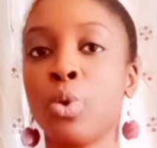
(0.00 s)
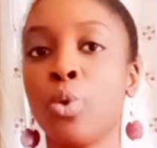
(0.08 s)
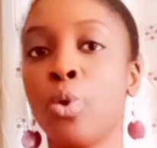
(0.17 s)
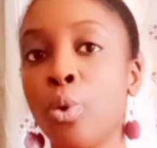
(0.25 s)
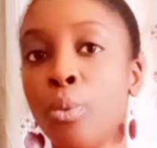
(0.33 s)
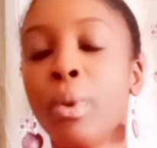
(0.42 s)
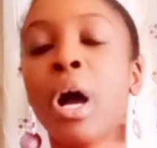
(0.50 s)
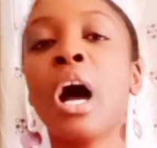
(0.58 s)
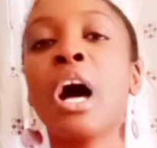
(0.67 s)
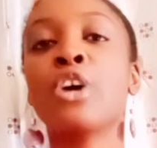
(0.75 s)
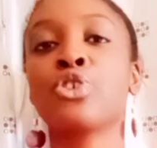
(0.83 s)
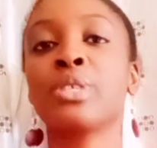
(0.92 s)
him home.
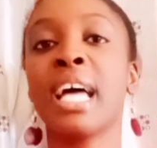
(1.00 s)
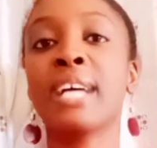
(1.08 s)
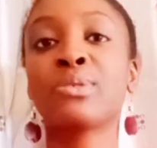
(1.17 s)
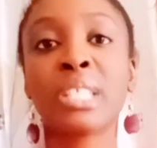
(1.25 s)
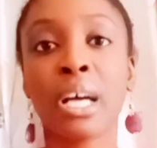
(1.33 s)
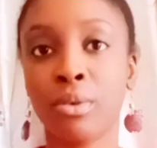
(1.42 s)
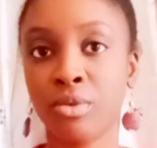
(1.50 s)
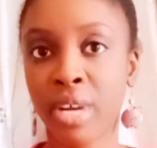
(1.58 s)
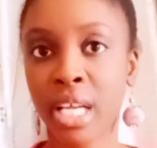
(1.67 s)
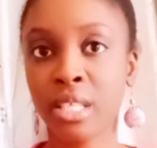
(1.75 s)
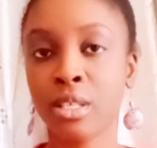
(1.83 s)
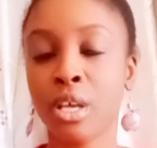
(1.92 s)
So that's what I would
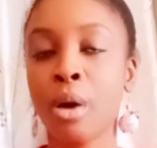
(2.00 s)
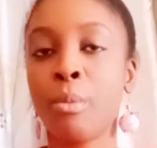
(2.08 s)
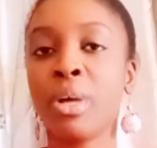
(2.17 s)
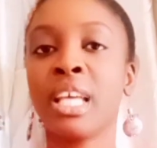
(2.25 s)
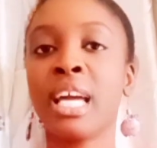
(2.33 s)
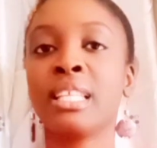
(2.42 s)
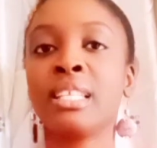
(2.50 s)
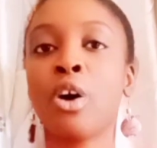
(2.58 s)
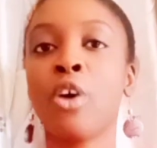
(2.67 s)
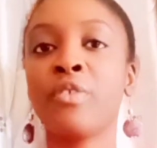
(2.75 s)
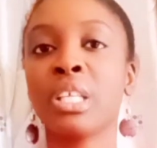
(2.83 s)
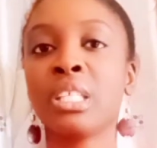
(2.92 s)
write. But
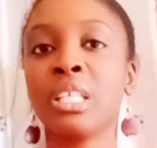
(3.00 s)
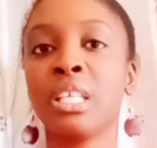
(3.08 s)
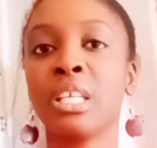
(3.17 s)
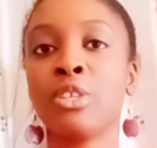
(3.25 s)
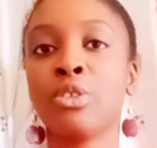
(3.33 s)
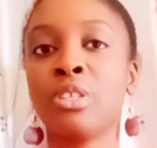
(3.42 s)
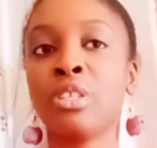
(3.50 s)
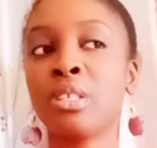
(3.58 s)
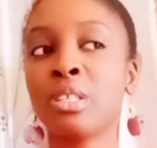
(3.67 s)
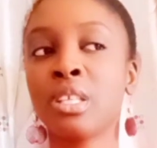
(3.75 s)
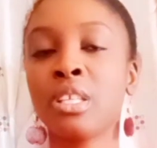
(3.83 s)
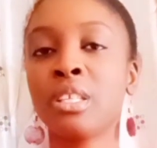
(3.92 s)
then obviously
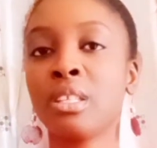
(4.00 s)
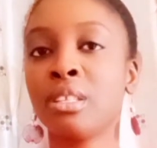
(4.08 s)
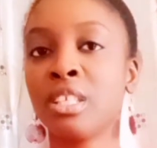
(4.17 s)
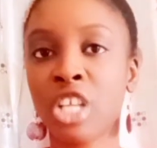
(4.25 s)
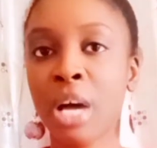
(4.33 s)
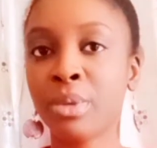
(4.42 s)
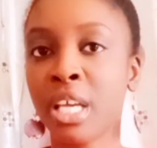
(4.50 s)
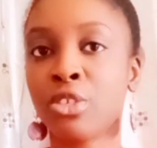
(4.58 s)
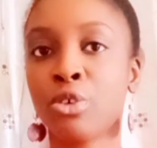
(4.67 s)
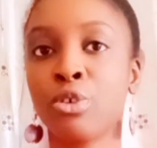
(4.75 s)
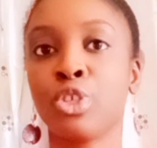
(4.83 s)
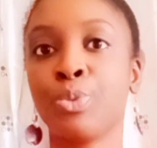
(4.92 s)
the chapter
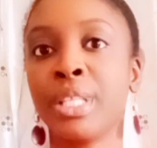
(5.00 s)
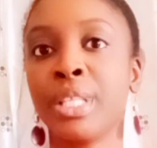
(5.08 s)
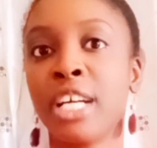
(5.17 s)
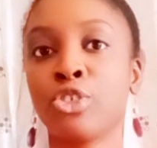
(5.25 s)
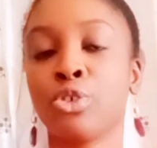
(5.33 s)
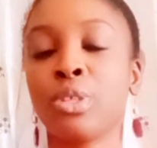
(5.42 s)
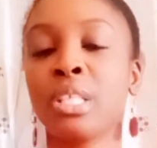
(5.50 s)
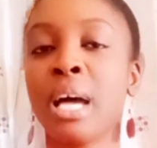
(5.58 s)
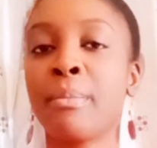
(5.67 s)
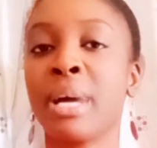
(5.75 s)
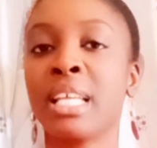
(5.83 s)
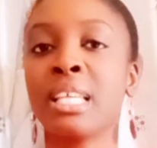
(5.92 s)
is not going to be that
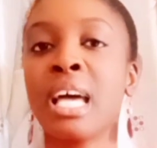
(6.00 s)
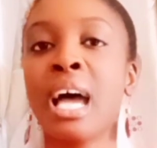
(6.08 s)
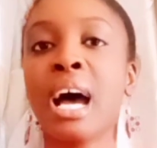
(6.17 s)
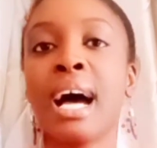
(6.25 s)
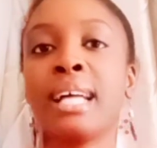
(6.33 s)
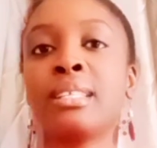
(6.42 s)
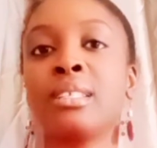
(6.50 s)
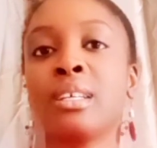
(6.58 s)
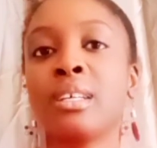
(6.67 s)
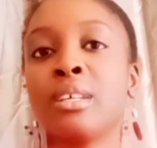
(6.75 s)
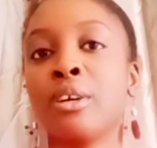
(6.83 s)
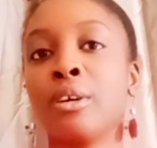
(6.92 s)
short. I might add
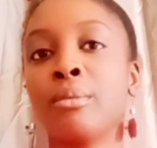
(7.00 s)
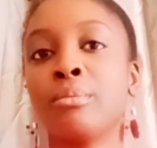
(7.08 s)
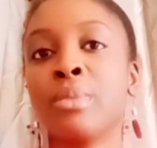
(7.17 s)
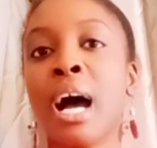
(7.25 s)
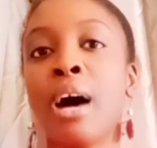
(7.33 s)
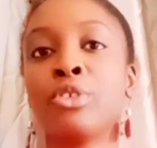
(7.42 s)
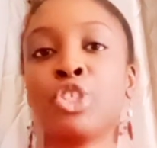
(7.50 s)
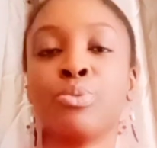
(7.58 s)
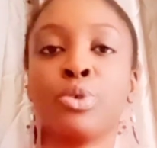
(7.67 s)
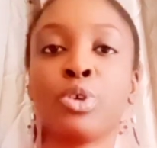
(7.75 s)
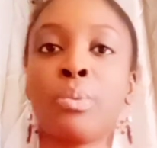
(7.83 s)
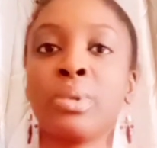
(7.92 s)
how
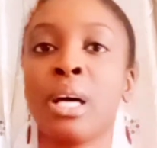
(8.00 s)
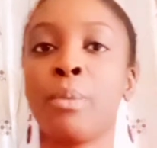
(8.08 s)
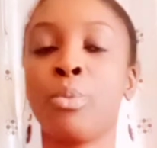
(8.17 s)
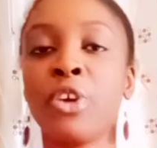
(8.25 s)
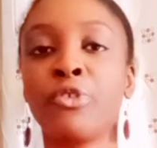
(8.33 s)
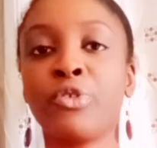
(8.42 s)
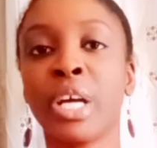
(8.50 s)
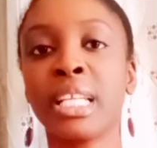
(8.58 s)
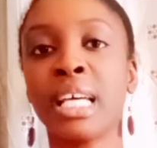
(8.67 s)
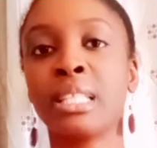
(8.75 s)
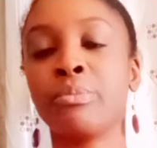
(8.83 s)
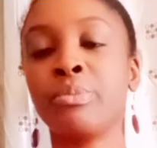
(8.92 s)
she broke up with her
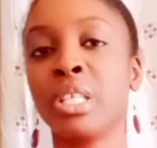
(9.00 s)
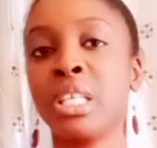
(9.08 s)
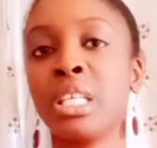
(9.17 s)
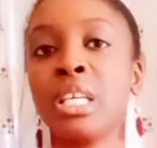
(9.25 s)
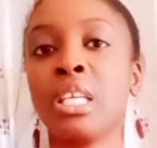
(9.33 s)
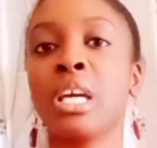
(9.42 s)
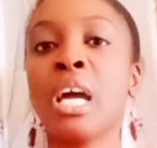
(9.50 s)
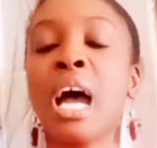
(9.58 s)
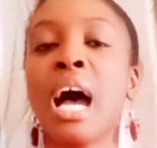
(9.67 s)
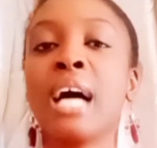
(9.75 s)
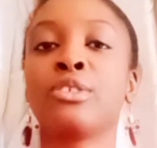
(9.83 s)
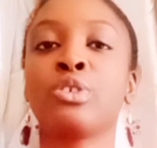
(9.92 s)
boyfriend at the beginning,
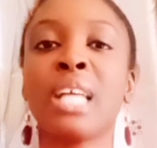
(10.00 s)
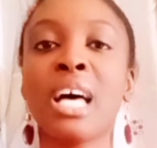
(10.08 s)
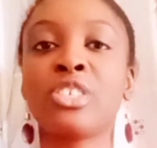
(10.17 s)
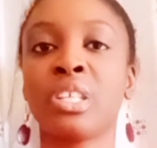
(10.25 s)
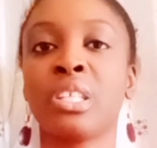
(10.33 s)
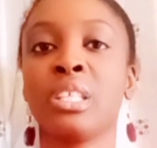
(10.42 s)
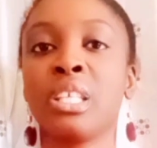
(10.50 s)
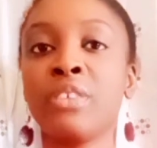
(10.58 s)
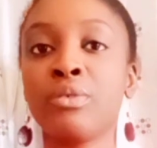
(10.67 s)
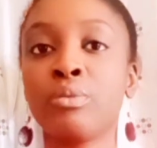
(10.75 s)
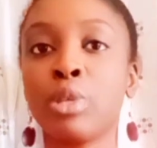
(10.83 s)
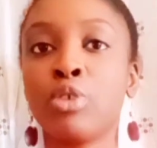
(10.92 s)
and so that's just it.
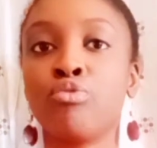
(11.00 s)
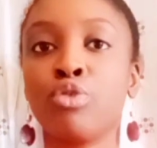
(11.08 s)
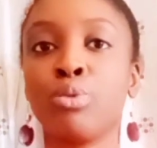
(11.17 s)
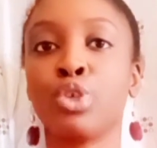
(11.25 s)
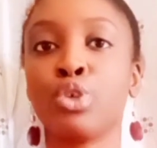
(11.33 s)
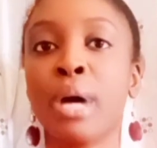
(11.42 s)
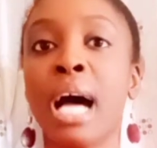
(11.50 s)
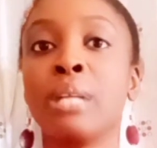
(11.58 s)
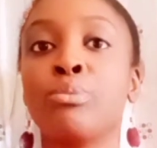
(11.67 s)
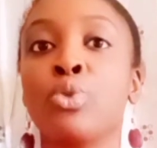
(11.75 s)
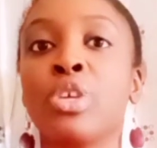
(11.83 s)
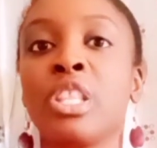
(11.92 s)
It gives me room to
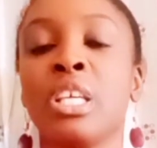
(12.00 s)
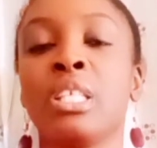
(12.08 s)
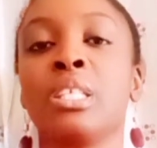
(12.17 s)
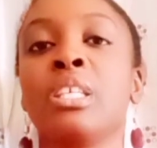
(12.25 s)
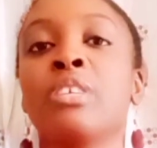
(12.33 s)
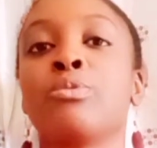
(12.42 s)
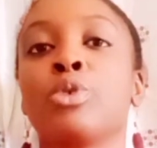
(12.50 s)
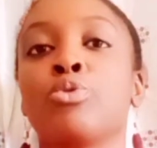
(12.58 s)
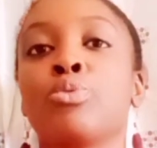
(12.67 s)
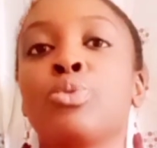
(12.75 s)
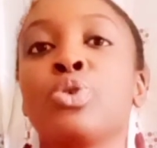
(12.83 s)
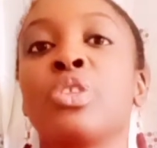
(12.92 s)
add more things. It gives
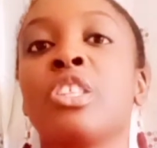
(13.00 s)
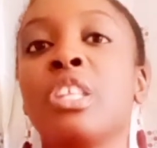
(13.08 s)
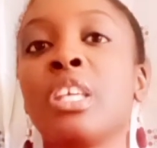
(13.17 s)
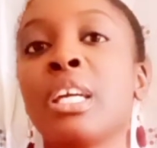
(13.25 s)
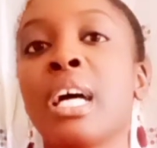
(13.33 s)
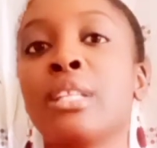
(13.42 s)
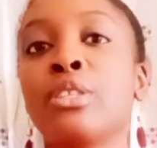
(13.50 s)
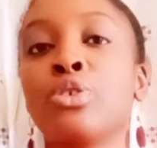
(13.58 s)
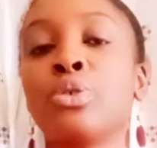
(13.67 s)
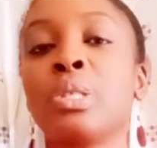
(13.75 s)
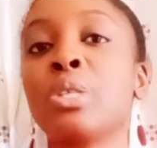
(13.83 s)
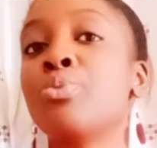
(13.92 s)
me room to think and
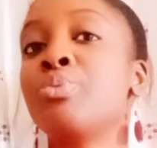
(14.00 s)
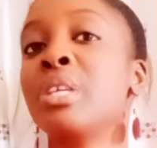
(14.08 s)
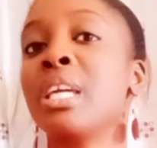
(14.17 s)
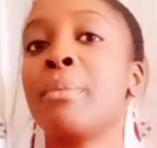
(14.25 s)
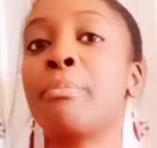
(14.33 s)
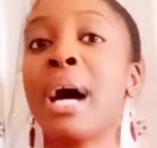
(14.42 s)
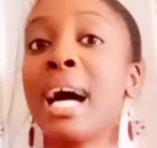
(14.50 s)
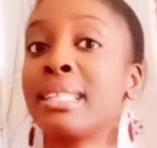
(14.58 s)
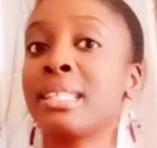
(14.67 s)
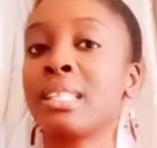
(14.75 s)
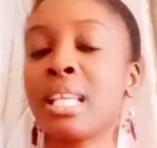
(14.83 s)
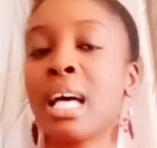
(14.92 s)
to still be a
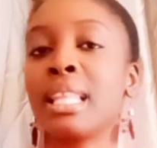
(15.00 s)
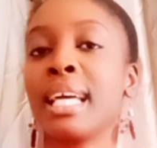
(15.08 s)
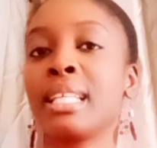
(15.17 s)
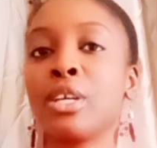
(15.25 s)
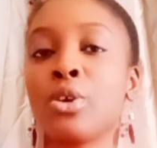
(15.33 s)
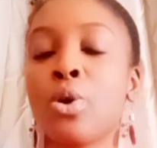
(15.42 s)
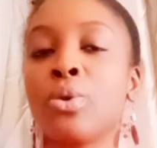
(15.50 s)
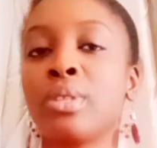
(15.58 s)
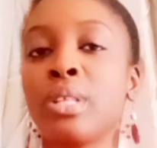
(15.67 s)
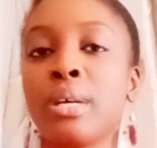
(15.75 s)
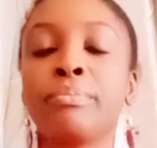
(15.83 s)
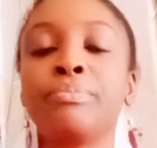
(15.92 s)
pantser, like they
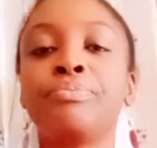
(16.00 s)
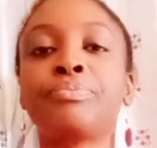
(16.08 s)
call them.